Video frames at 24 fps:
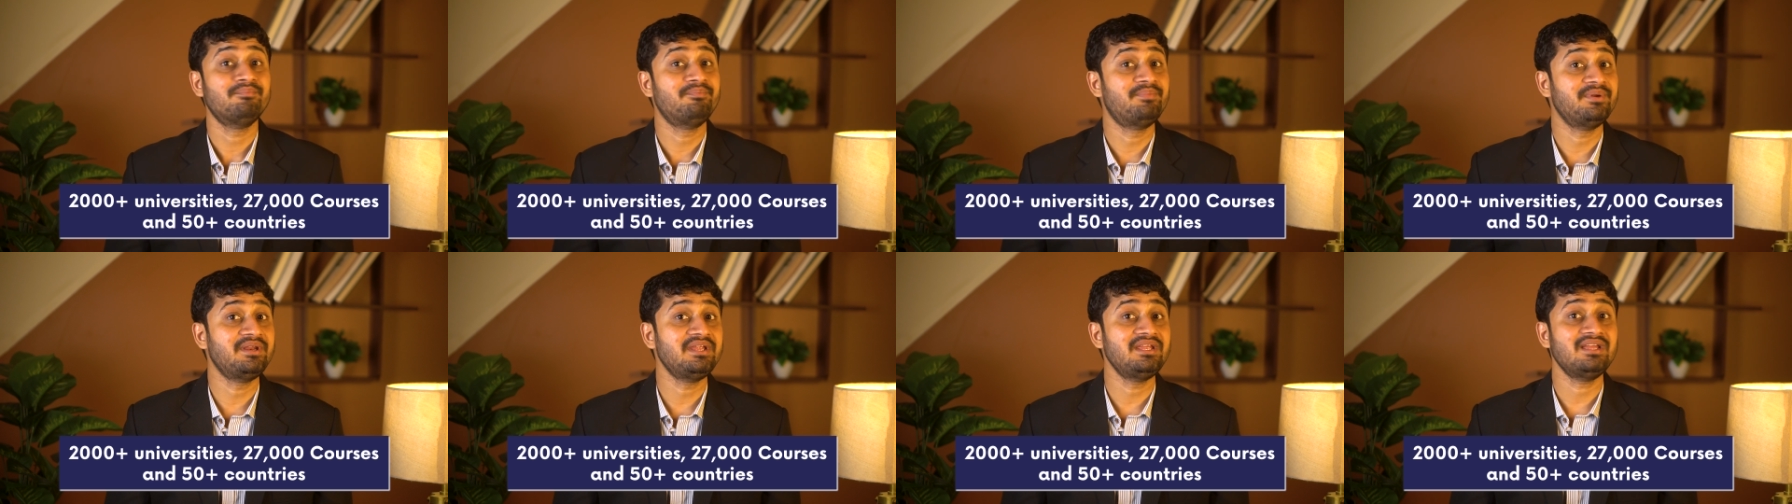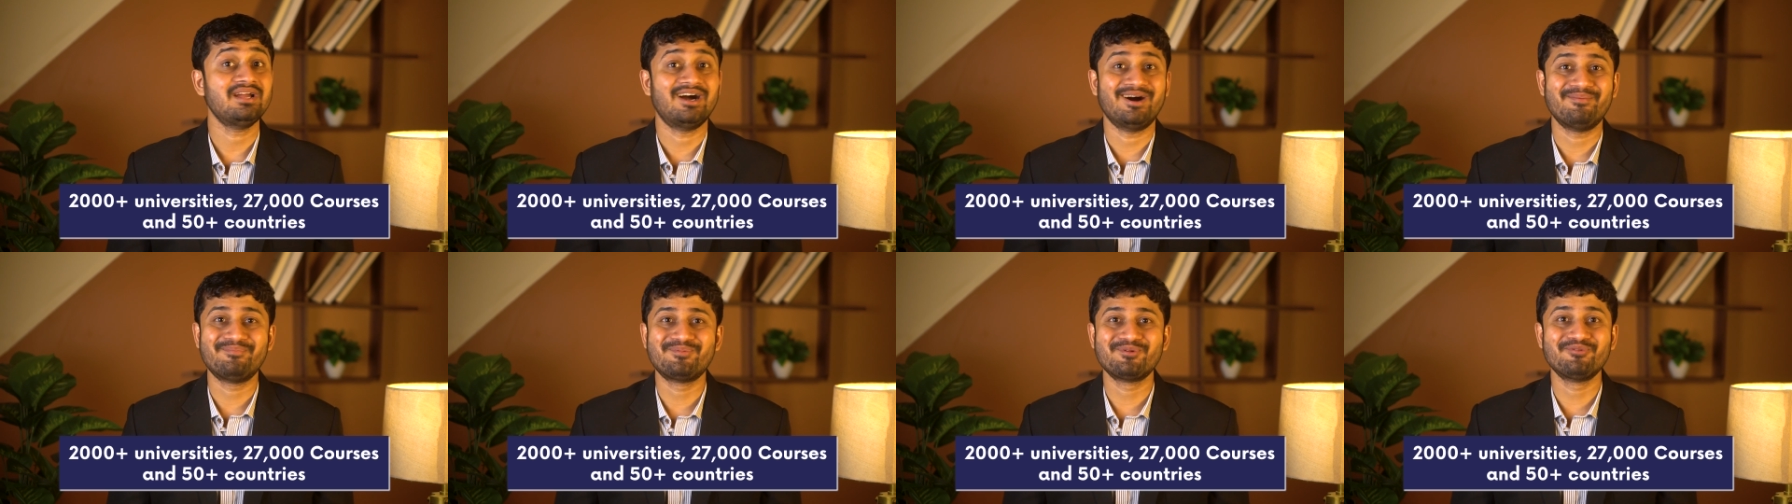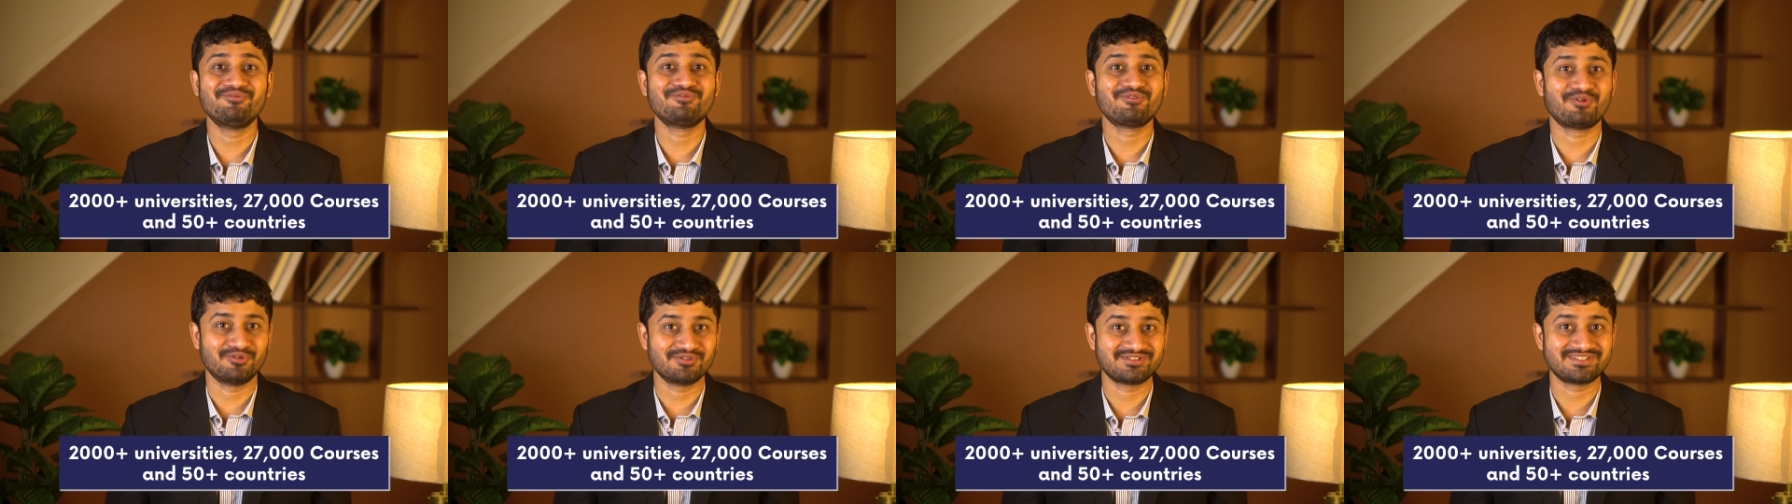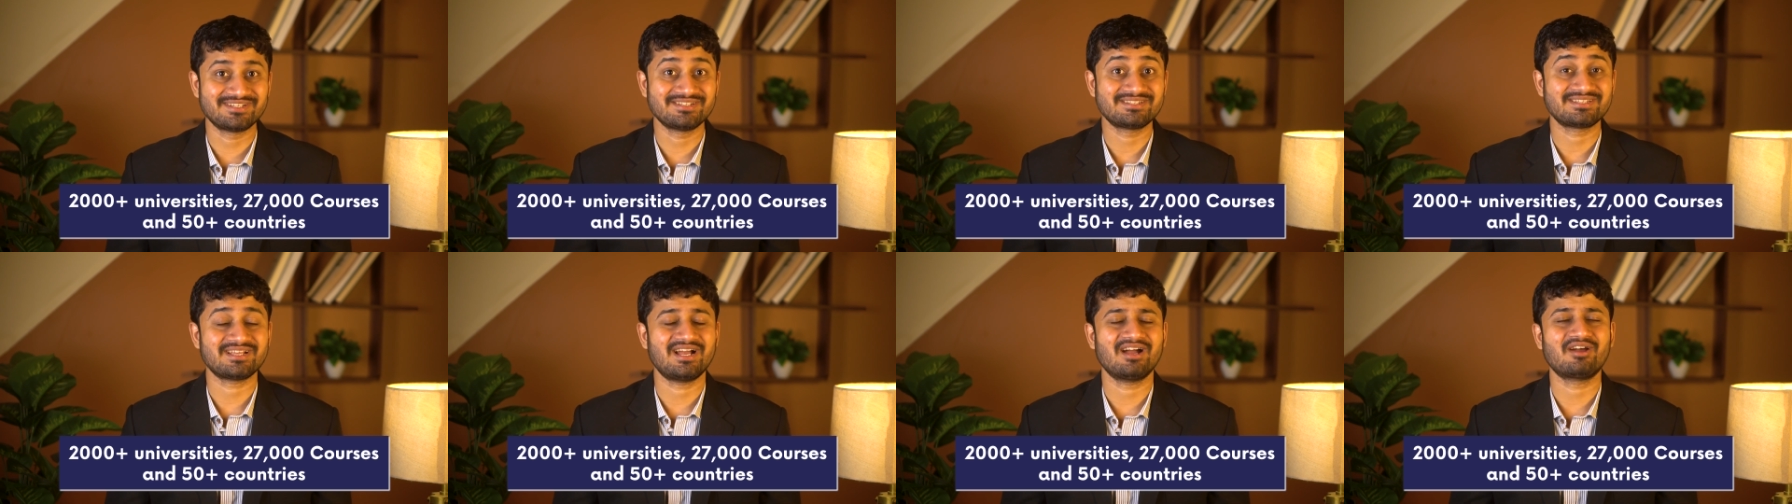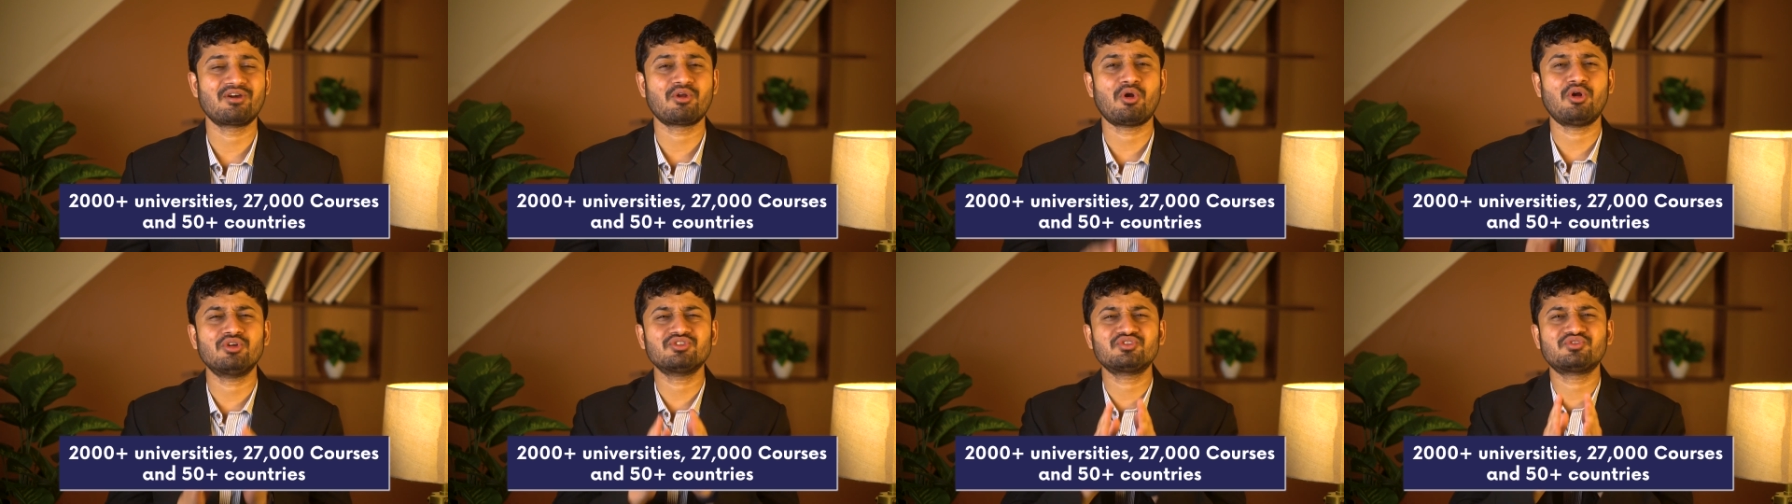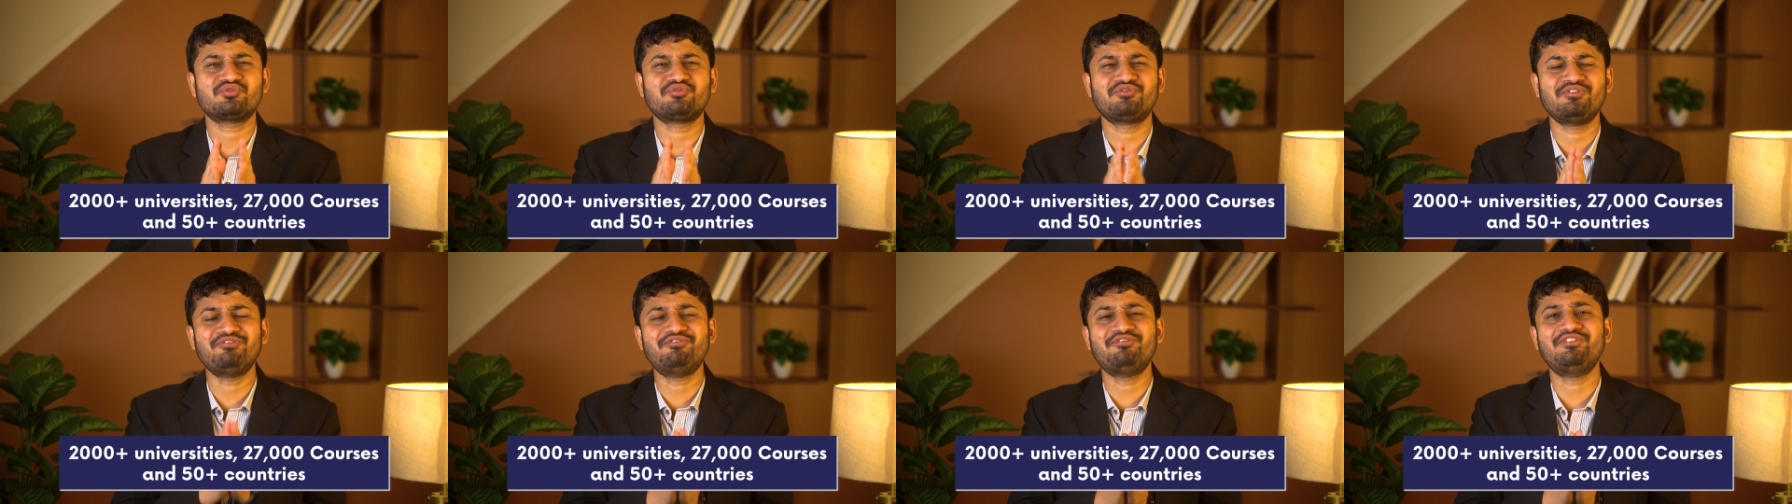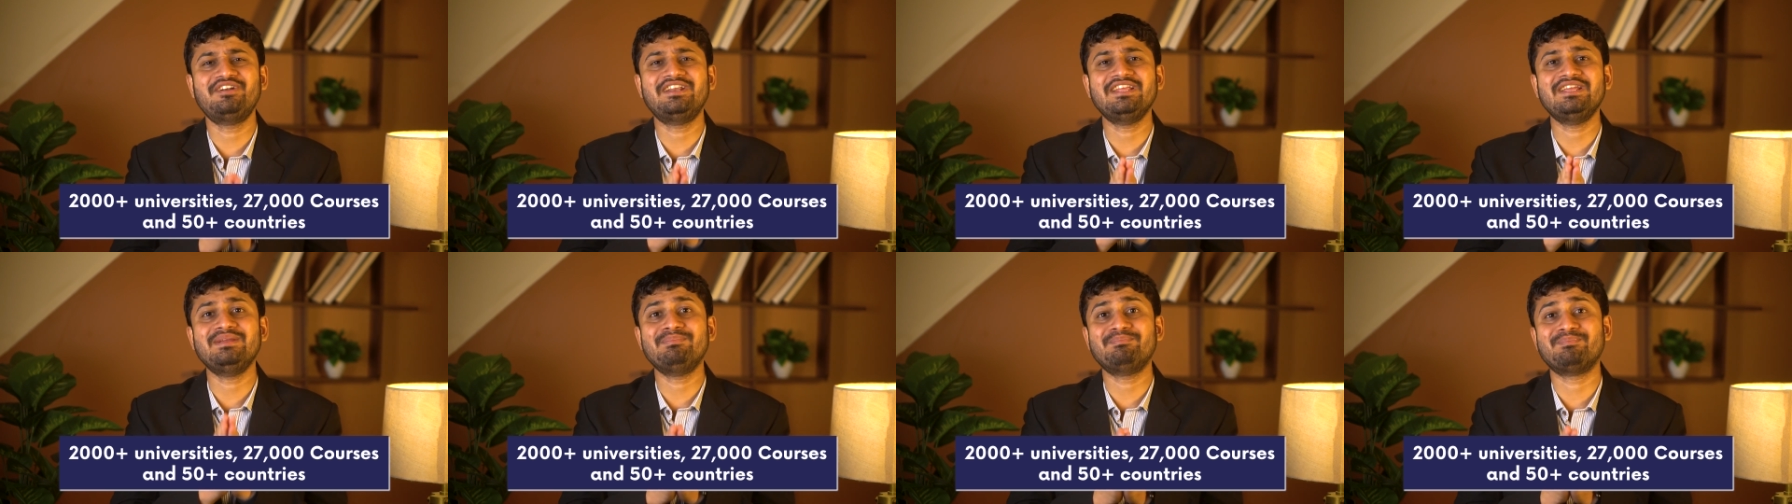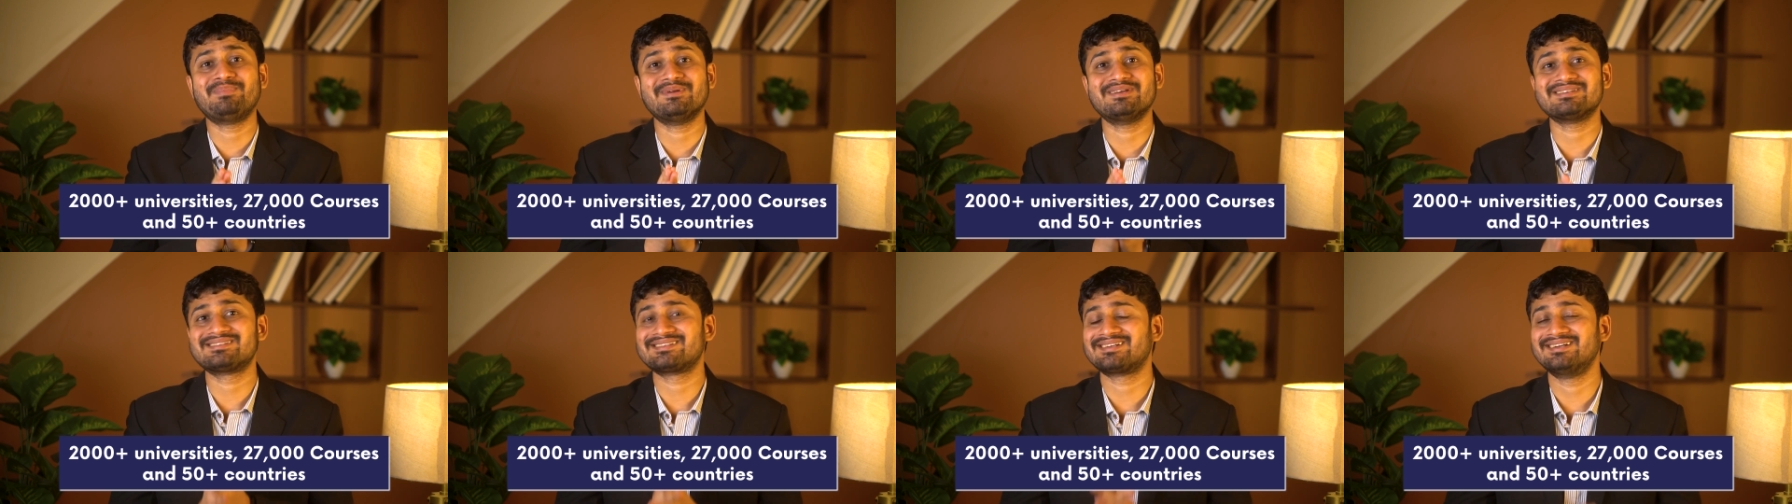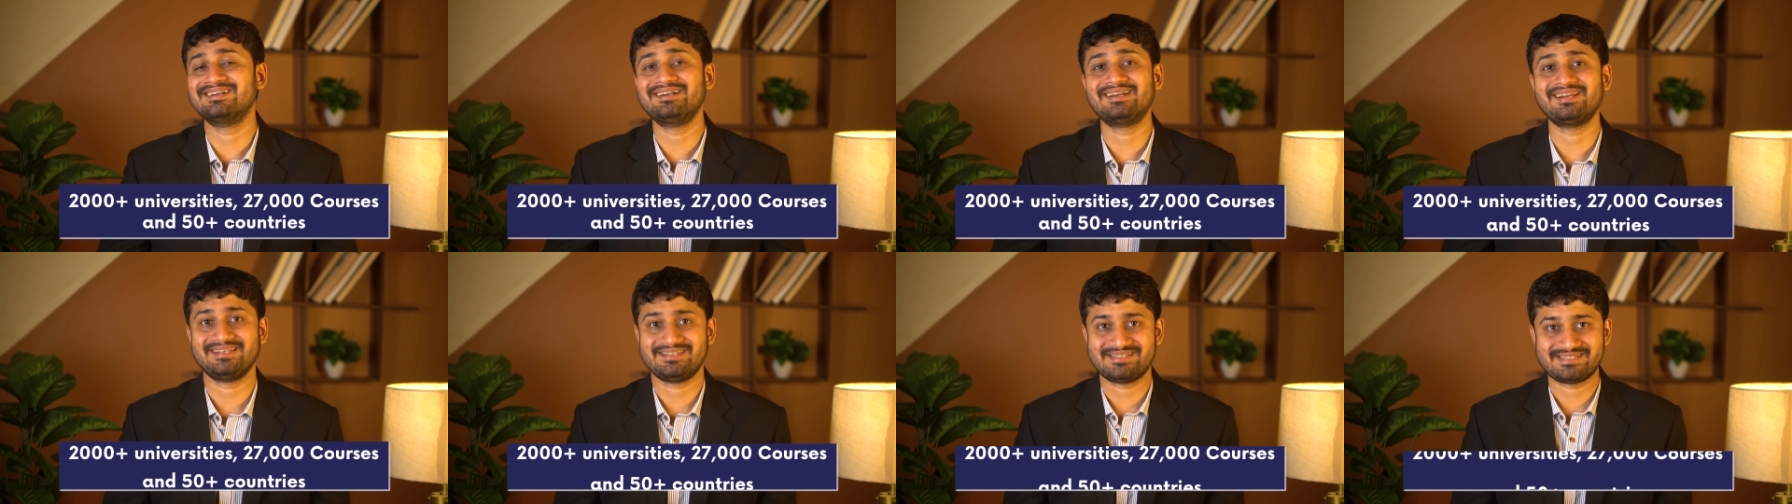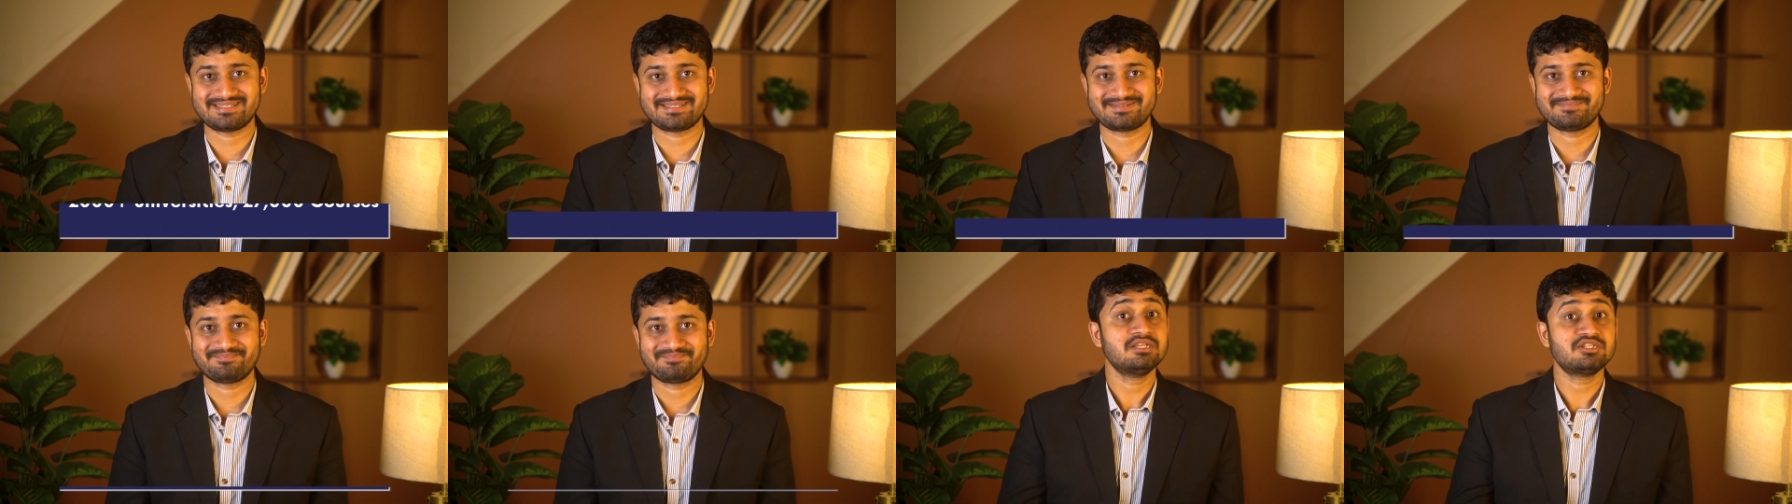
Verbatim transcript: pre-approved courses across 50+ countries.